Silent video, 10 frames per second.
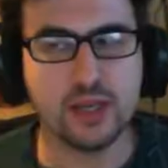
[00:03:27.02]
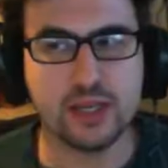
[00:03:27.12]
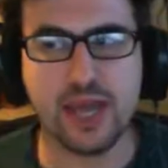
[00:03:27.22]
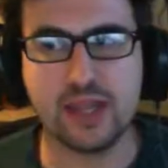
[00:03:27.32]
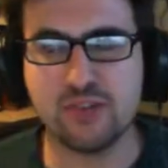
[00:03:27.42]

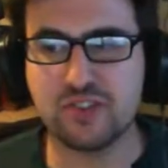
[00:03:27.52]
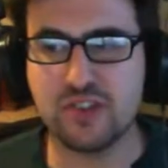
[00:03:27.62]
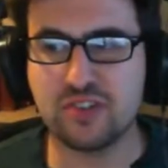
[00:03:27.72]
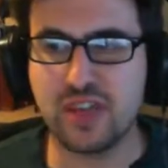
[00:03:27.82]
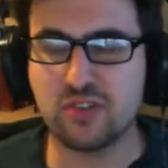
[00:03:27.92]
Yeah, there is this
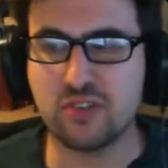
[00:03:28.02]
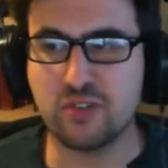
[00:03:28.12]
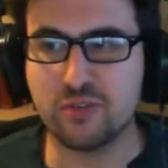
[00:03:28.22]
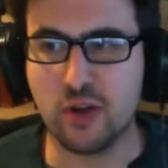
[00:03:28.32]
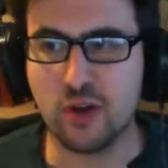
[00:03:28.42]
sense
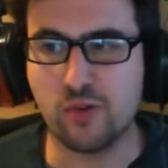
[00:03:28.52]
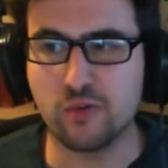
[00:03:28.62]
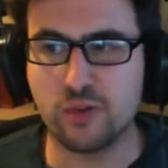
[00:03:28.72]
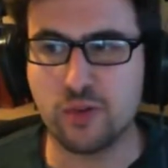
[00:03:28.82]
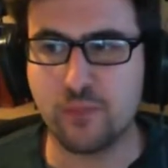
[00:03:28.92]
of
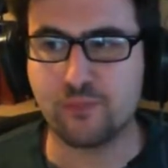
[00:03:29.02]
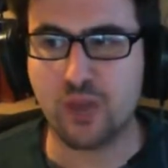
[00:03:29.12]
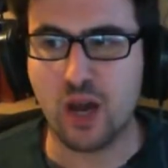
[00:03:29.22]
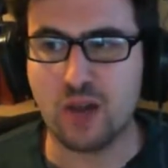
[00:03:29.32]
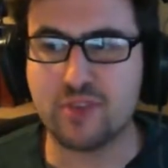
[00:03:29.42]

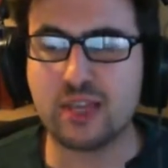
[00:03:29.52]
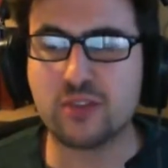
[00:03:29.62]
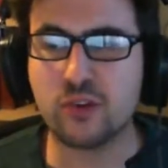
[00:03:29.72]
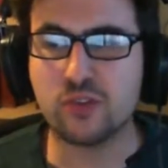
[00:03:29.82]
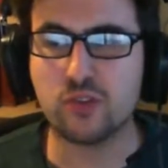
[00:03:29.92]
I think
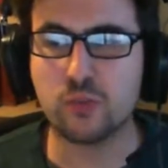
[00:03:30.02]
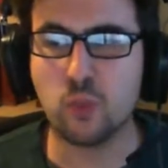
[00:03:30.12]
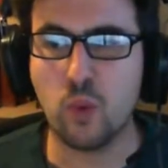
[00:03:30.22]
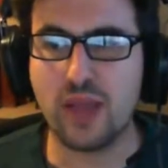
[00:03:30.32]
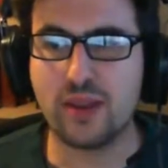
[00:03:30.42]
that
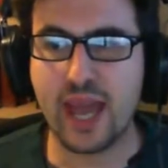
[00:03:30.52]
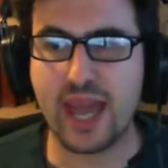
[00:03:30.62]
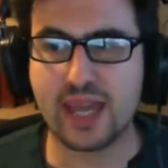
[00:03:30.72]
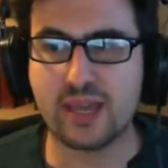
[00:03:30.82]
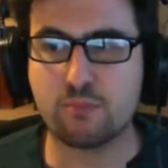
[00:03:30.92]
when
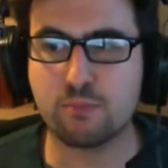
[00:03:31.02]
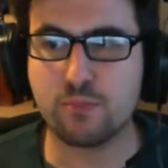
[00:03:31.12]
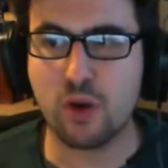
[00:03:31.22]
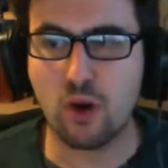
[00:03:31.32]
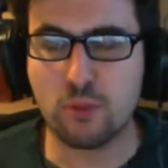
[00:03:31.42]
a
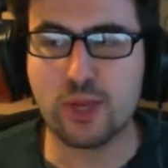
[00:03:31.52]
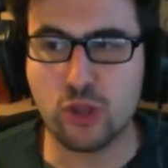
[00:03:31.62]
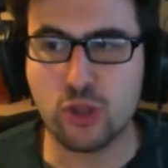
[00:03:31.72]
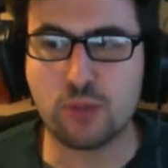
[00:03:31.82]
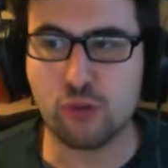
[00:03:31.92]

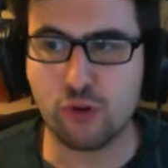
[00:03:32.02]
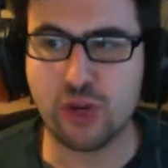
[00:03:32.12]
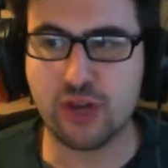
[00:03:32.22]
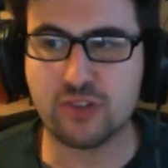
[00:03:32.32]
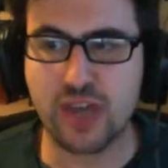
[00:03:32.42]
RPG
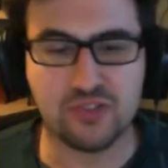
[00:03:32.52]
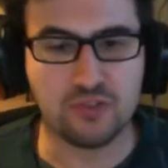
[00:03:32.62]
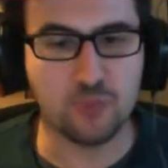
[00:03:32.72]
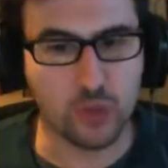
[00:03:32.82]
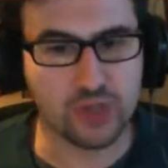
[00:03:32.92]
product has a
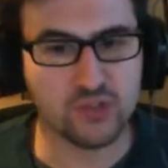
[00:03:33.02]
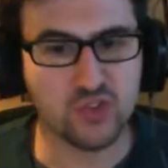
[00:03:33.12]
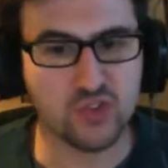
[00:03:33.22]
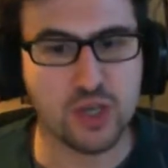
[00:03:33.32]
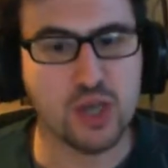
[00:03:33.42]

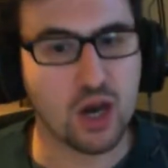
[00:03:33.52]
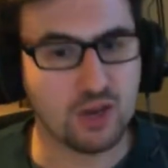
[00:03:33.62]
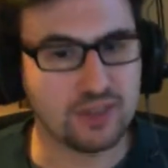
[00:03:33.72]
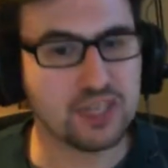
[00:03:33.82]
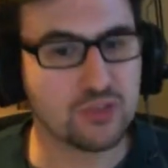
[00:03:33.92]
voice, I
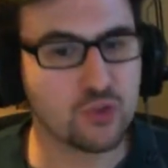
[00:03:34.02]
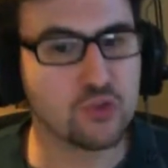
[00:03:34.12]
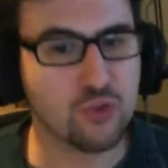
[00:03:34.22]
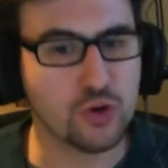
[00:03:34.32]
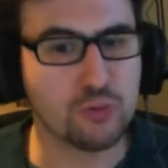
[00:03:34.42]
think it's a
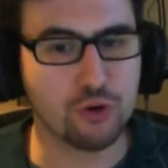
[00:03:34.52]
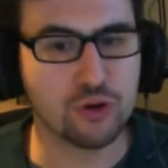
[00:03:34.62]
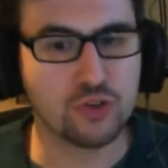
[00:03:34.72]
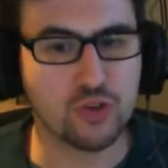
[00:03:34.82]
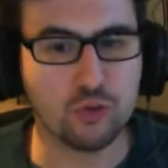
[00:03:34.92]
stronger
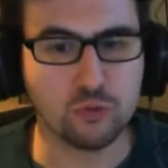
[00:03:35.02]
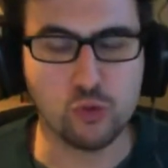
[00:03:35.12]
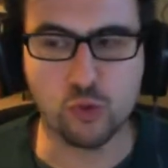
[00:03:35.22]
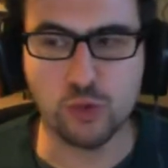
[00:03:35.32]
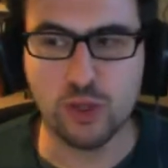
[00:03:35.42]
product
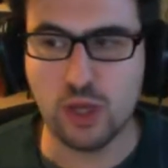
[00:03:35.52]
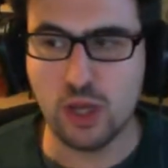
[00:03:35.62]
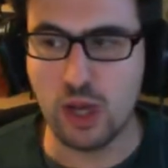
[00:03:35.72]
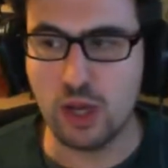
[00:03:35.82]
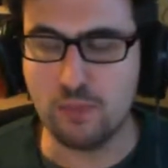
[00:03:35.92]
overall.
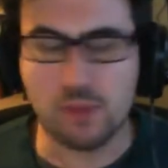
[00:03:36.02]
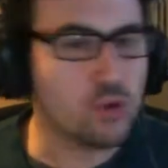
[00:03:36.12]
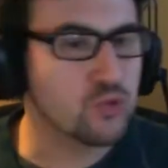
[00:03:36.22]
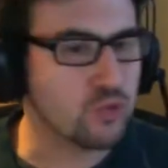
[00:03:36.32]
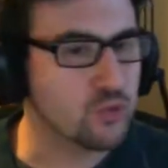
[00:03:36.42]
The
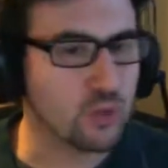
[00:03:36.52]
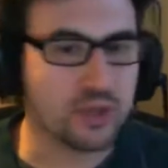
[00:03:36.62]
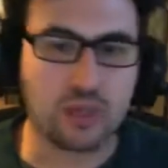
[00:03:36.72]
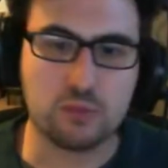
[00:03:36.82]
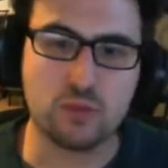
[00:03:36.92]
most obvious one that
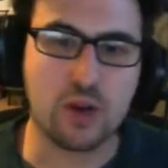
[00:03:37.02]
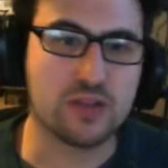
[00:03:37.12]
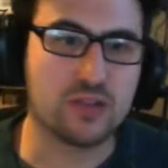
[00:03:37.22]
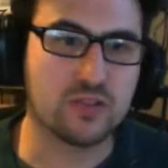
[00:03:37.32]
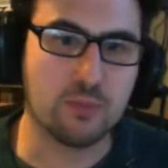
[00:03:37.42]
comes to mind
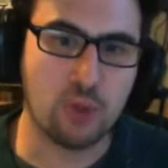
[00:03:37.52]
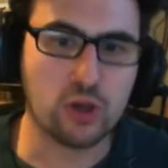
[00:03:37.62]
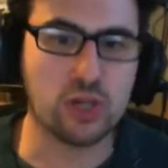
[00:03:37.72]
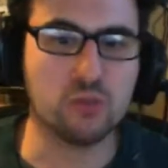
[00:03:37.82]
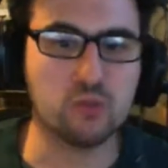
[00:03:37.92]
is
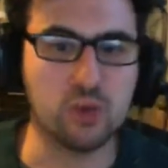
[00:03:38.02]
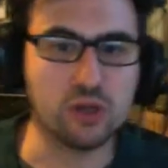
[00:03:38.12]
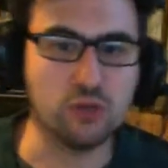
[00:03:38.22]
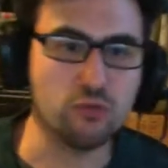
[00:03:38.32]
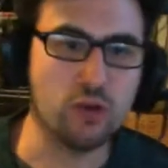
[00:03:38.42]
Apocalypse
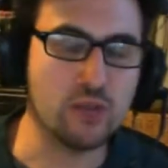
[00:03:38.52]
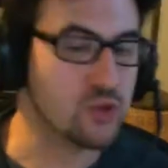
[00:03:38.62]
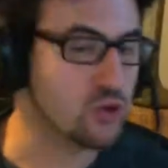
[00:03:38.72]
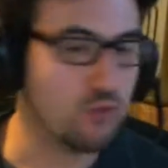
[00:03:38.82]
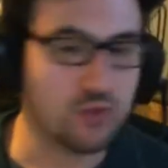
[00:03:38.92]
World, right?
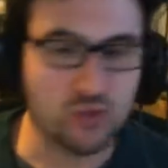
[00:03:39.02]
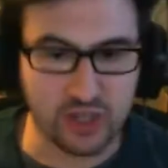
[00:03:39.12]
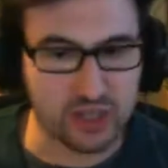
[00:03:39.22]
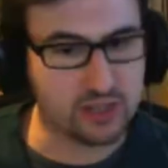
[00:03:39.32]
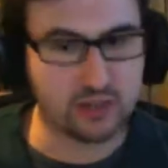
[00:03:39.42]
Which
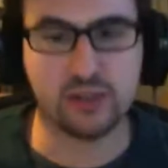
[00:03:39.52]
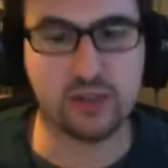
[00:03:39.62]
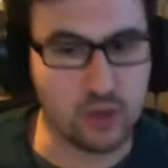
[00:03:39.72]
obviously